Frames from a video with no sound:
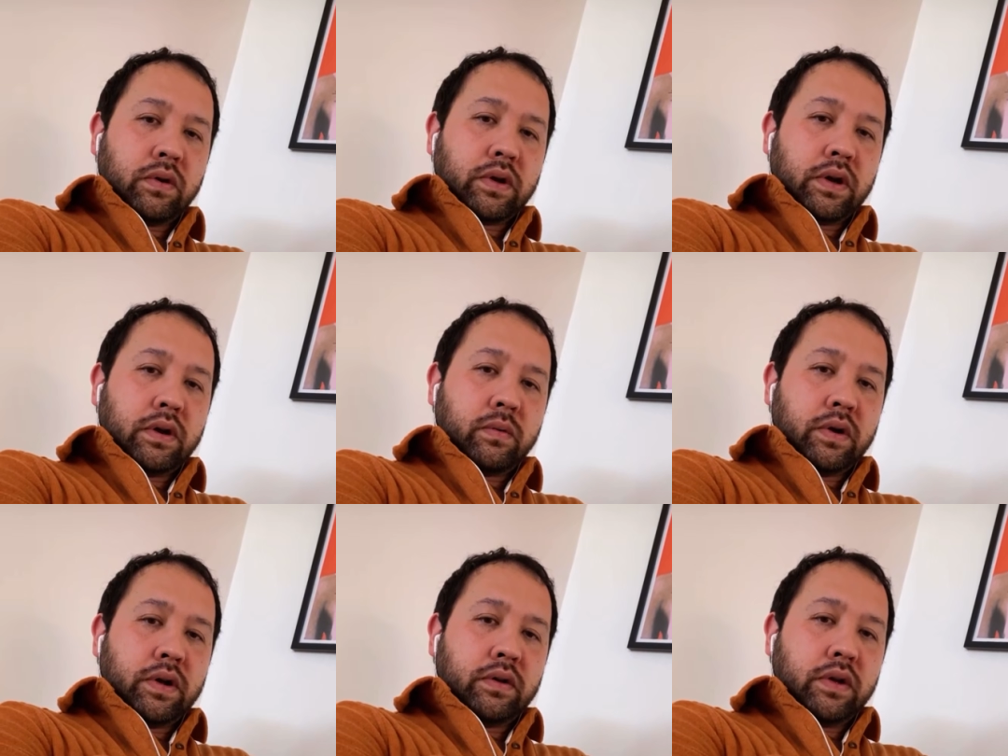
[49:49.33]
Wong Kar
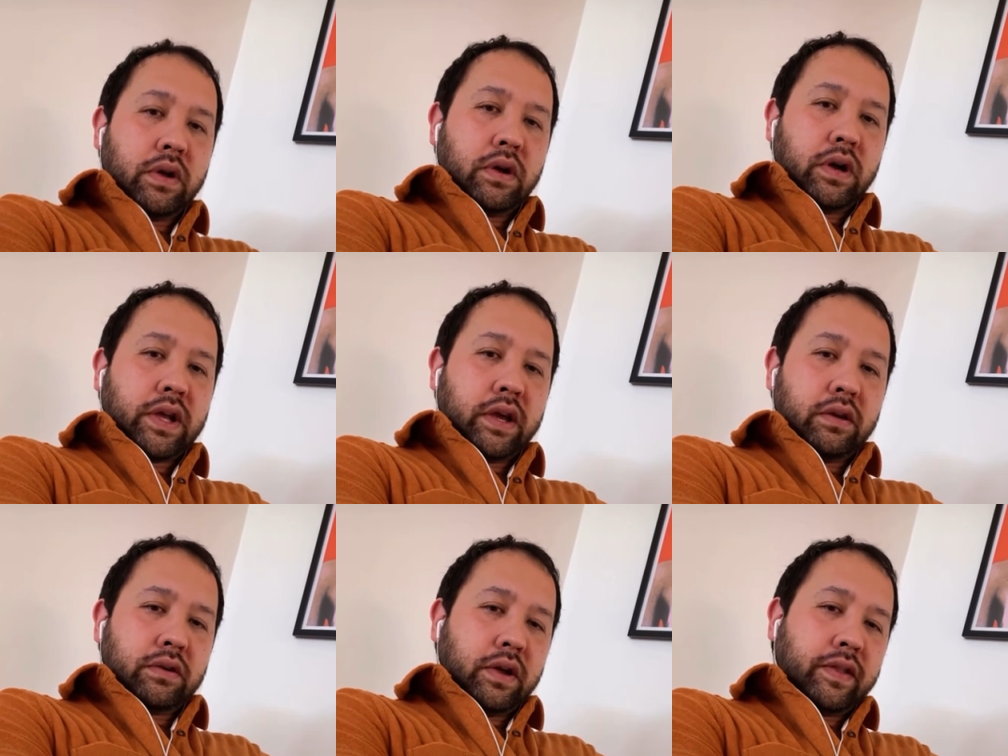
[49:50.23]
Wai.
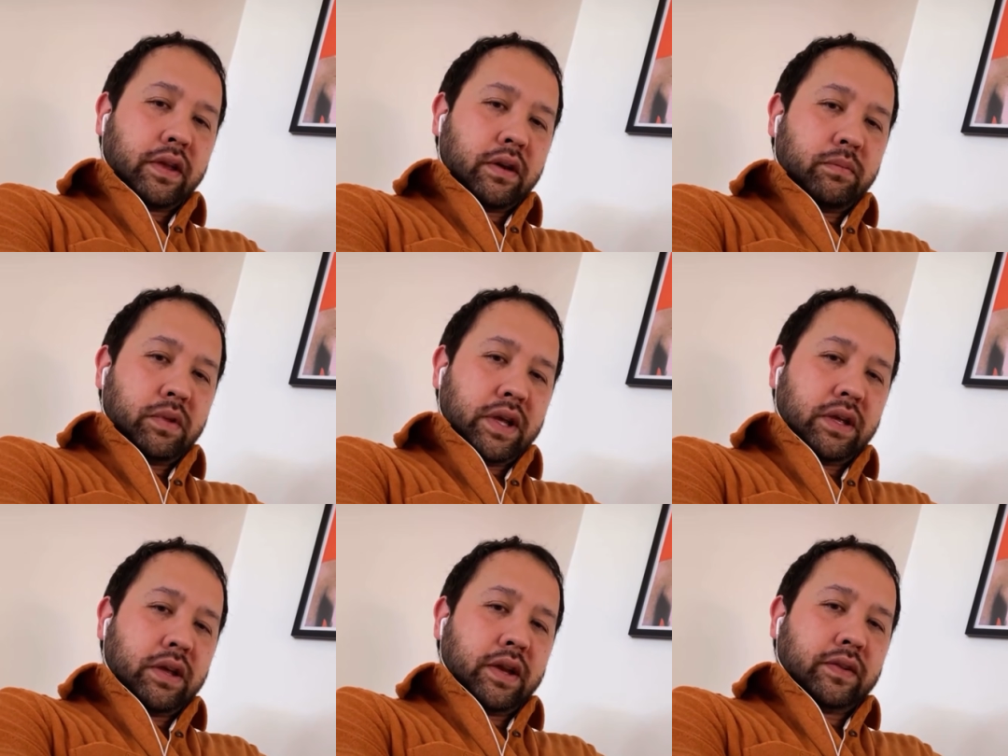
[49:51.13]
Okay, I think I'm
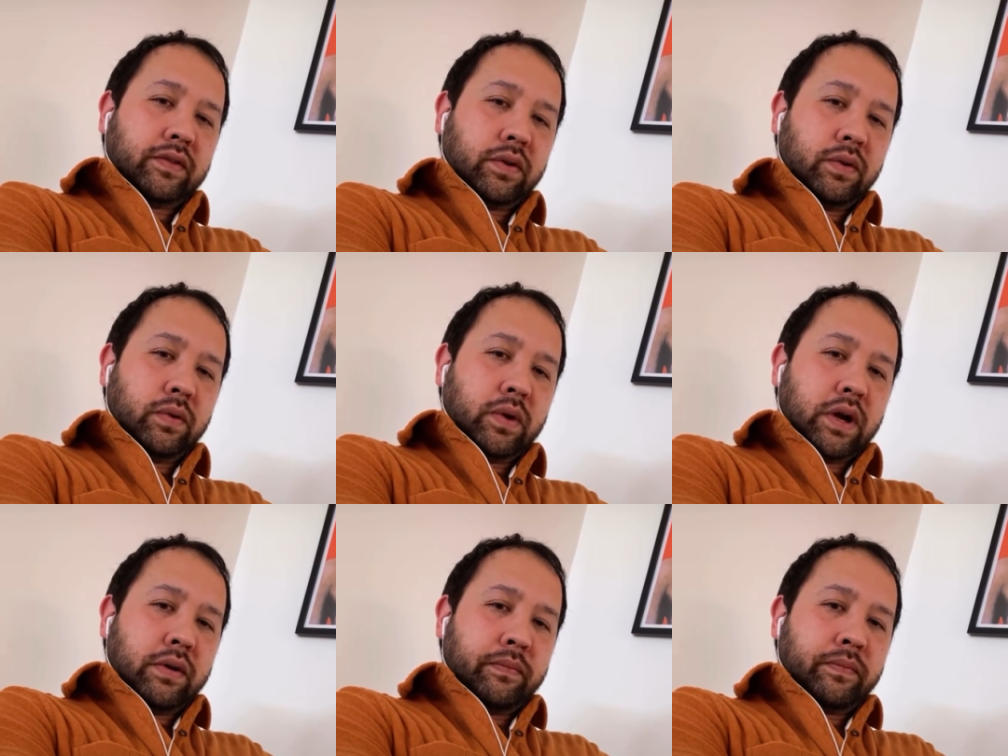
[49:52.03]
like getting
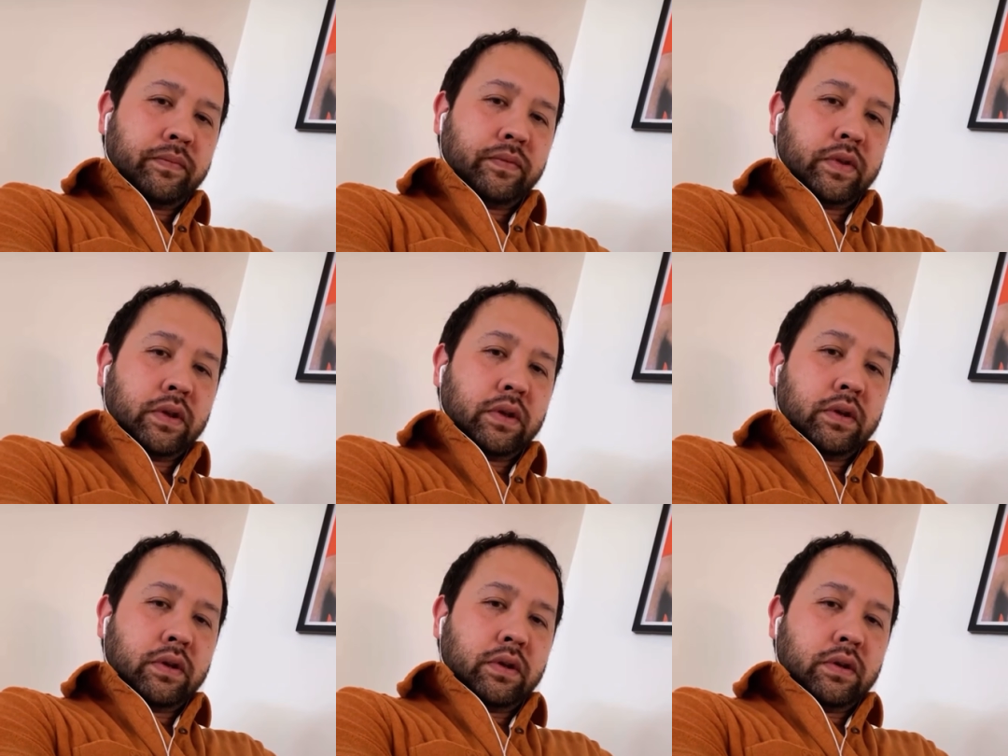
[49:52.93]
to
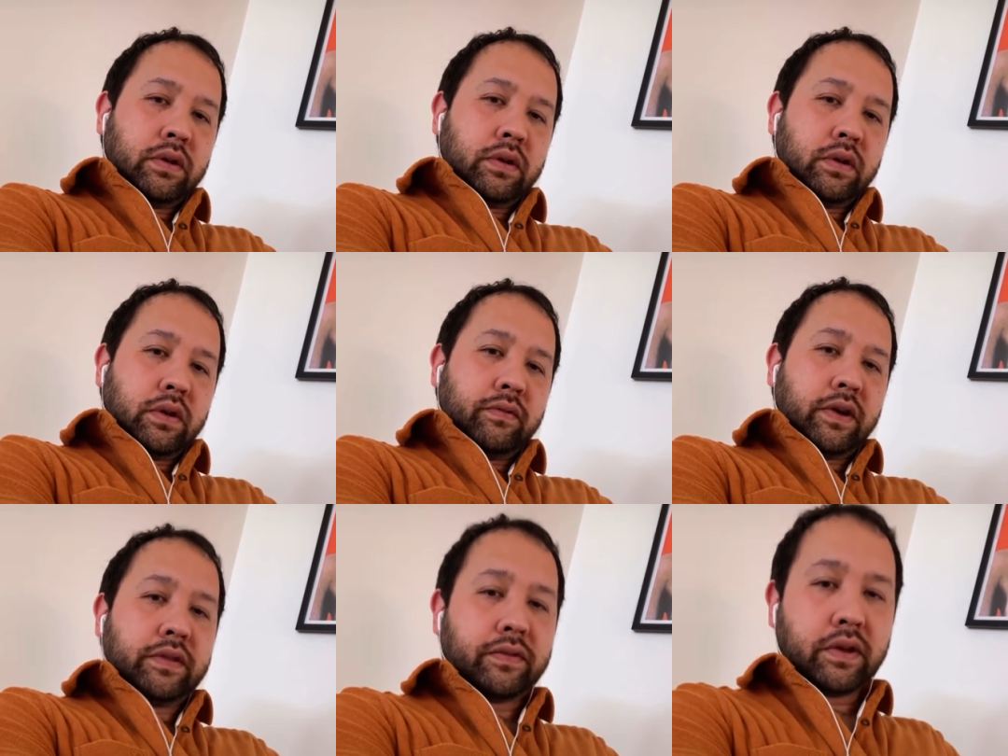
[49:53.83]

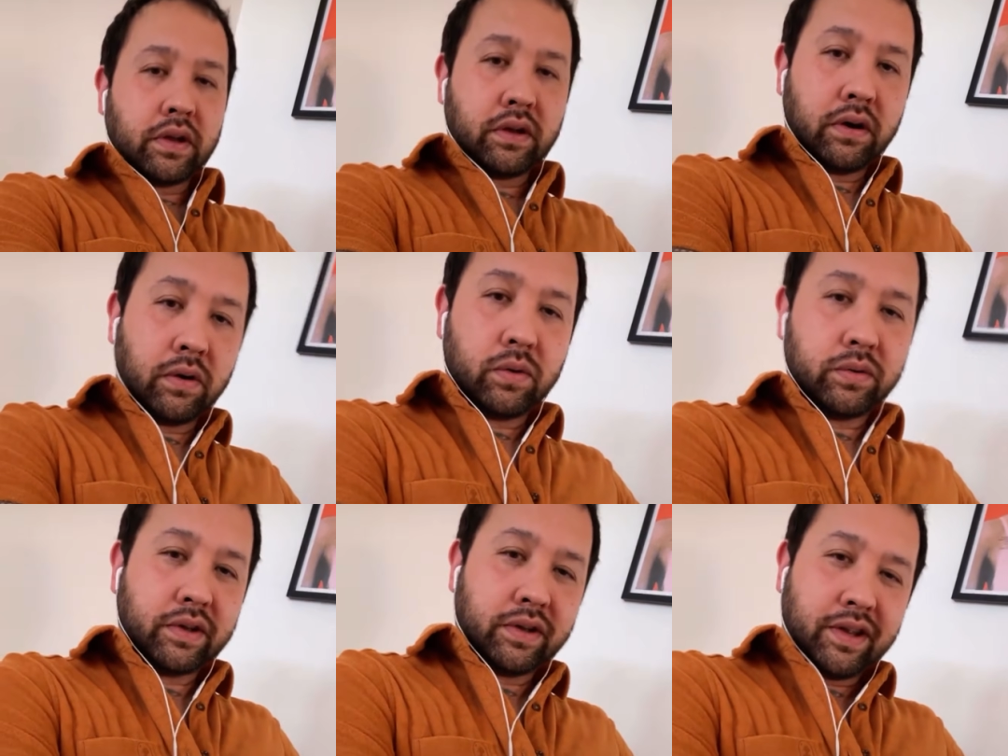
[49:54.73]
advice for getting
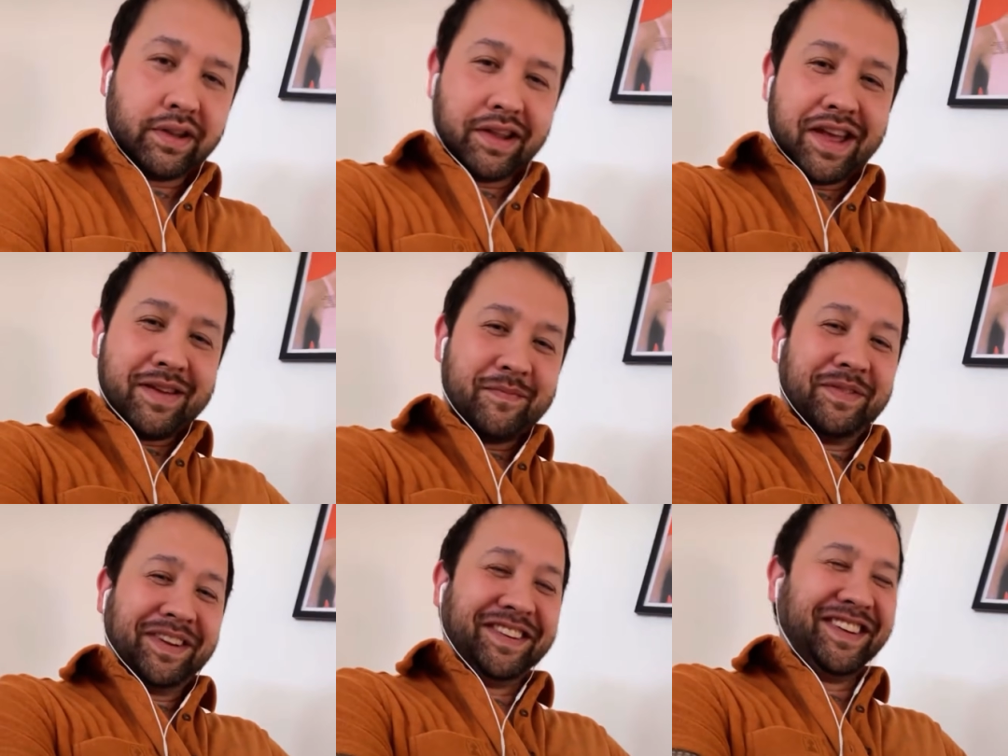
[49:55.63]
old and lame.